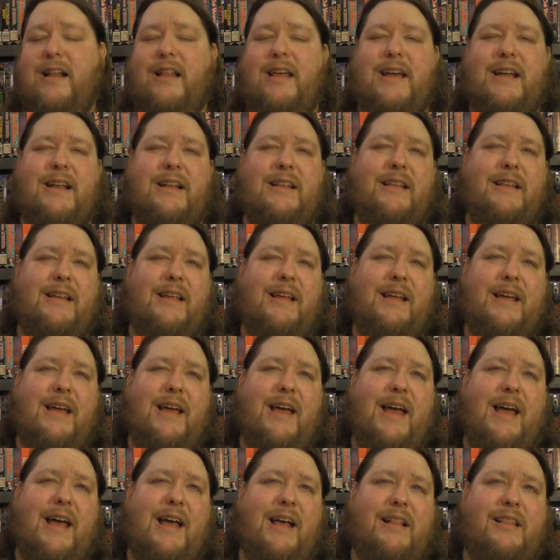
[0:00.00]
of like
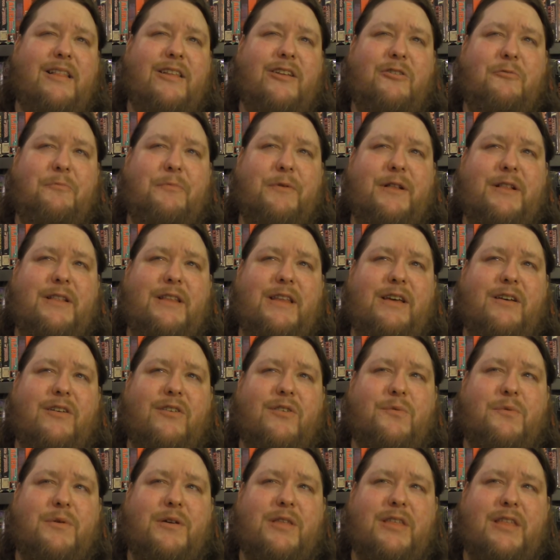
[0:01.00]
a little bit
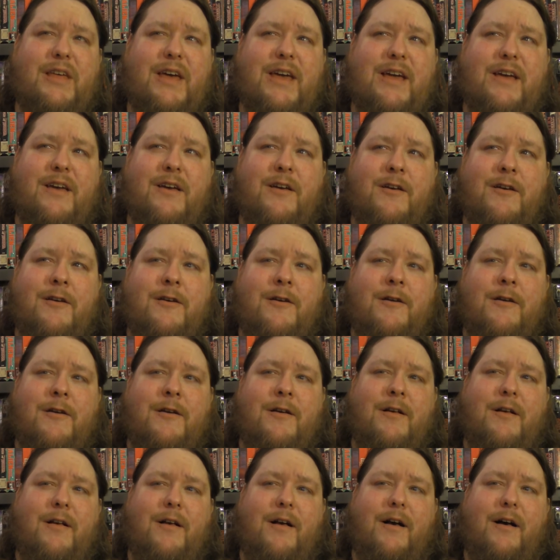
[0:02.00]
deals with like
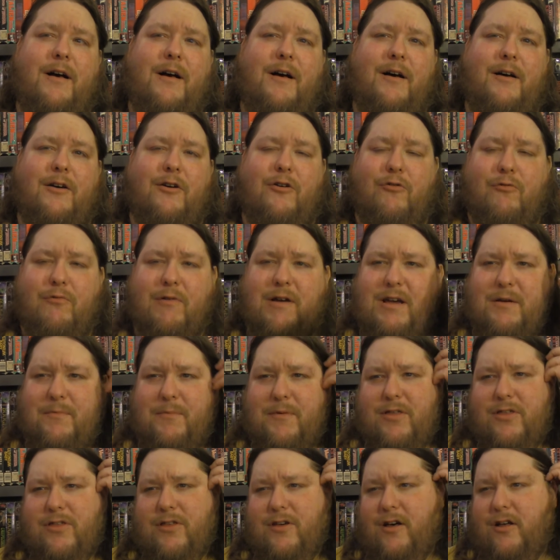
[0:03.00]
Greek
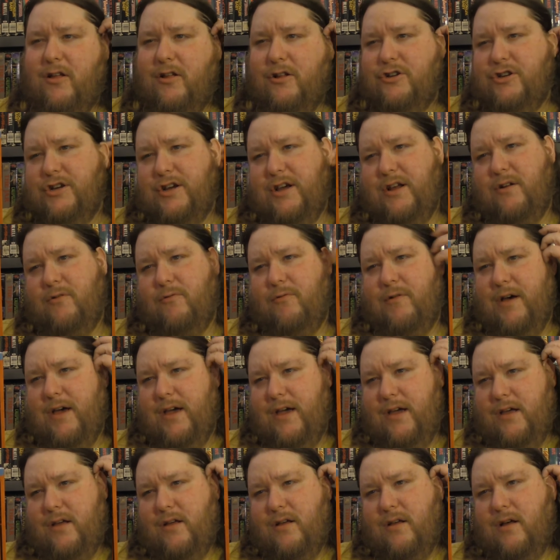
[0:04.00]
mythology in a
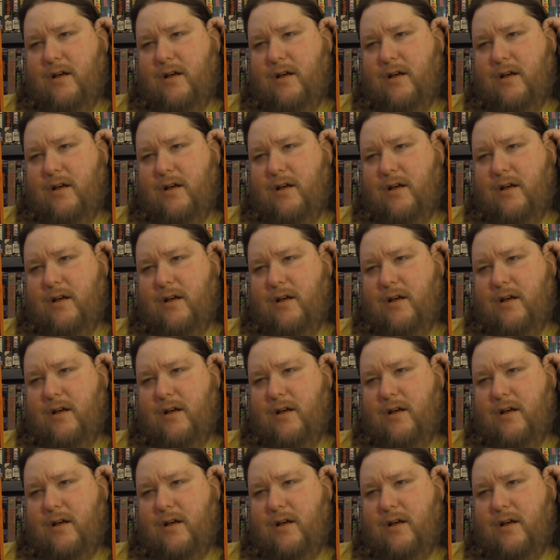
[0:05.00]
way.